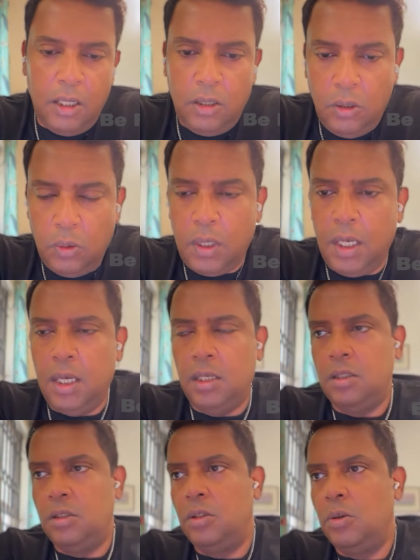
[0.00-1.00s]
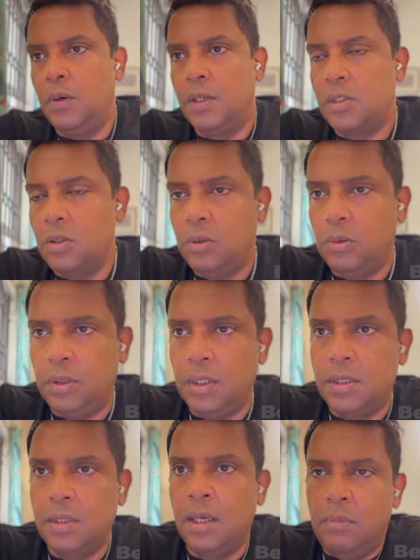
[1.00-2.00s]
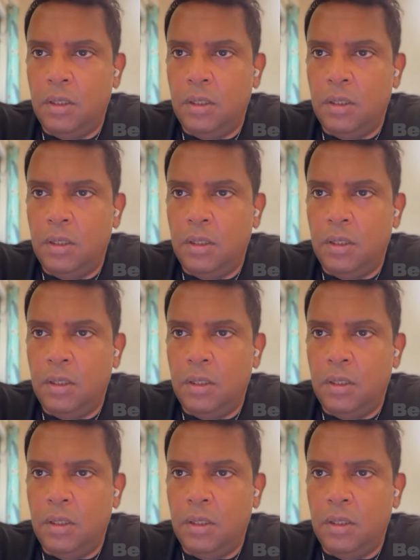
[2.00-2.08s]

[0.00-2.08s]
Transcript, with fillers: in UK and in US to do this